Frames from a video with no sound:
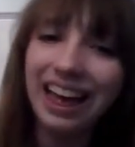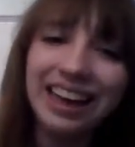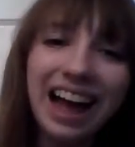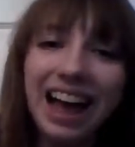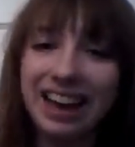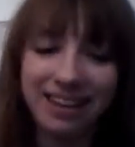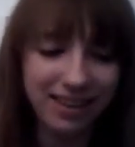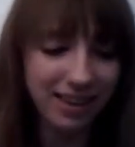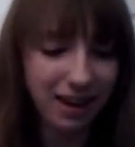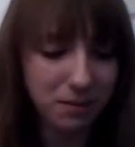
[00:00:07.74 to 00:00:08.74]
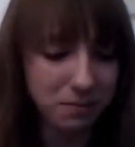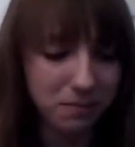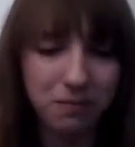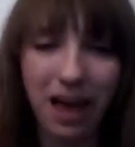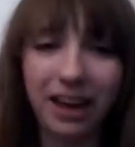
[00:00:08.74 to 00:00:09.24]
Hi guys,
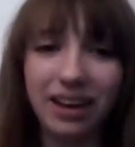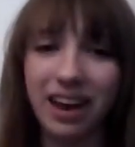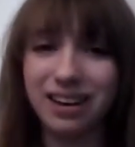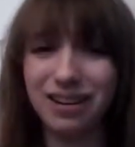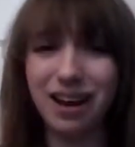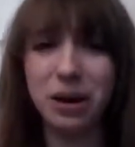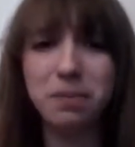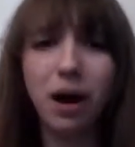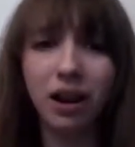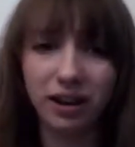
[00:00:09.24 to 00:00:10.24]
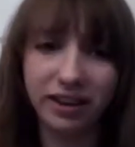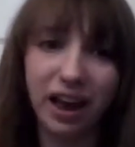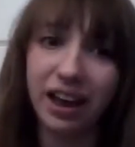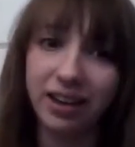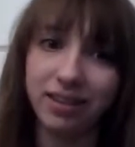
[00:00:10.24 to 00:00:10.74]
I'm back again. I
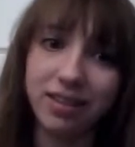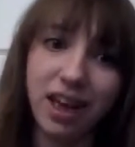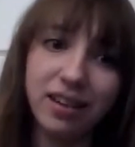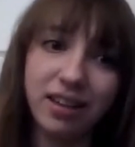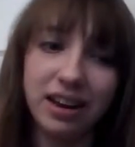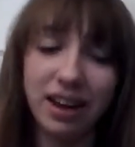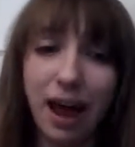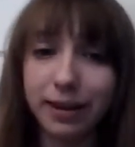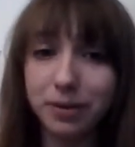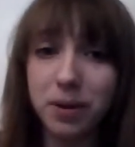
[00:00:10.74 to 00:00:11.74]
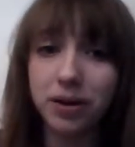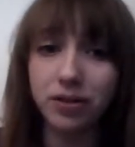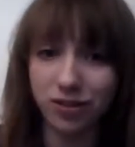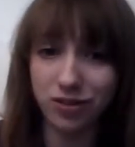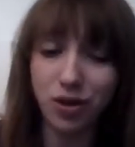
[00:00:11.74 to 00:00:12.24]
apologize that it has
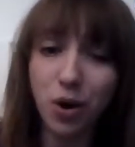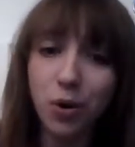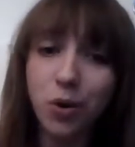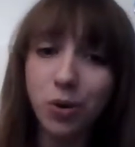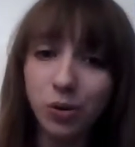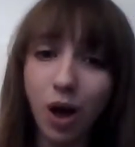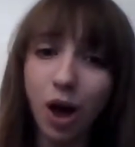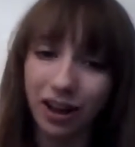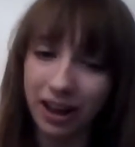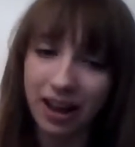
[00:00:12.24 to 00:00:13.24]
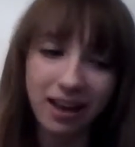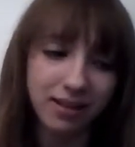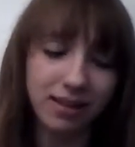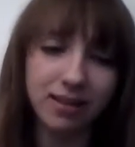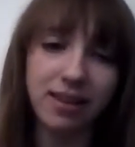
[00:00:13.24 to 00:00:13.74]
been so long
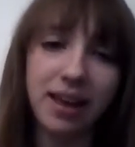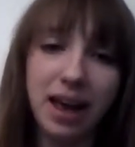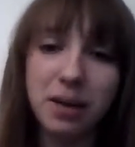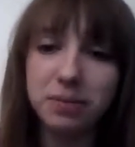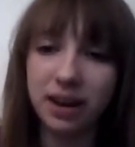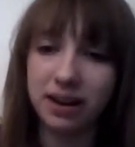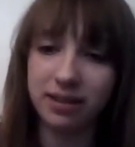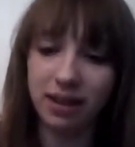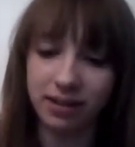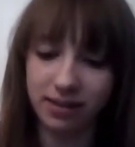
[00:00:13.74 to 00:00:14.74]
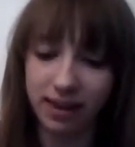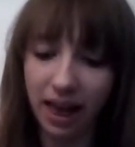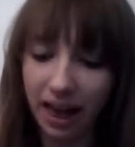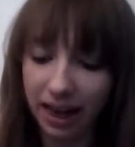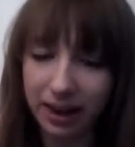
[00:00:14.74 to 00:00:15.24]
since I updated this.
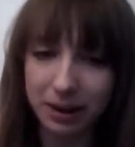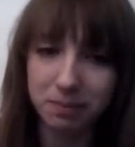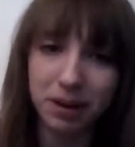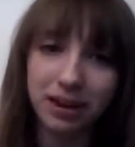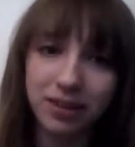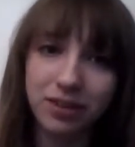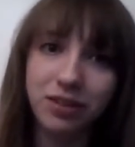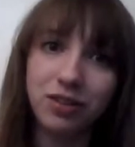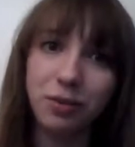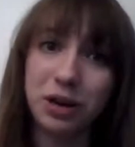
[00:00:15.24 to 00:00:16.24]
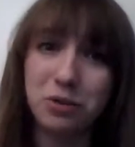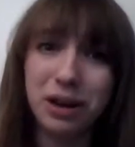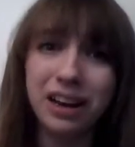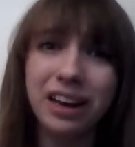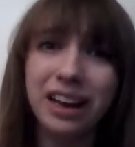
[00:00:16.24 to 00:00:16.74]
I meant to do it
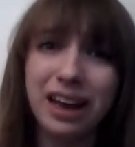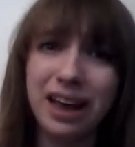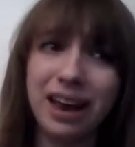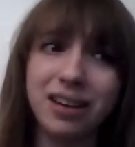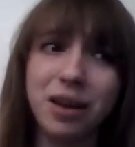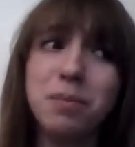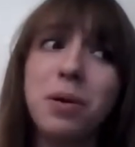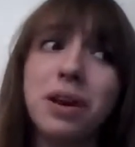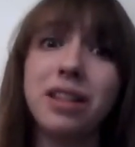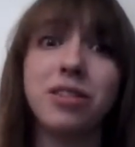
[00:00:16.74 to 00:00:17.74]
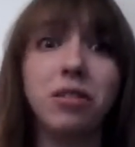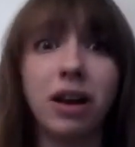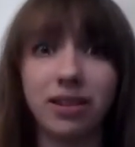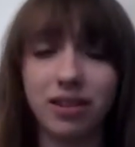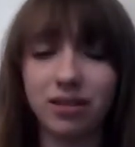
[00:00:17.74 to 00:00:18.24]
quickly and upload it so you
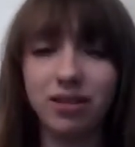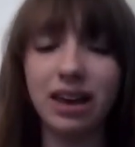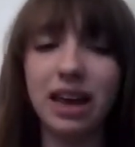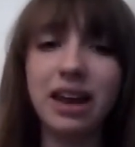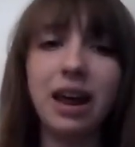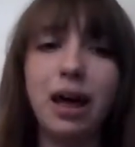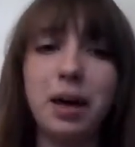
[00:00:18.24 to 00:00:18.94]
guys could see it,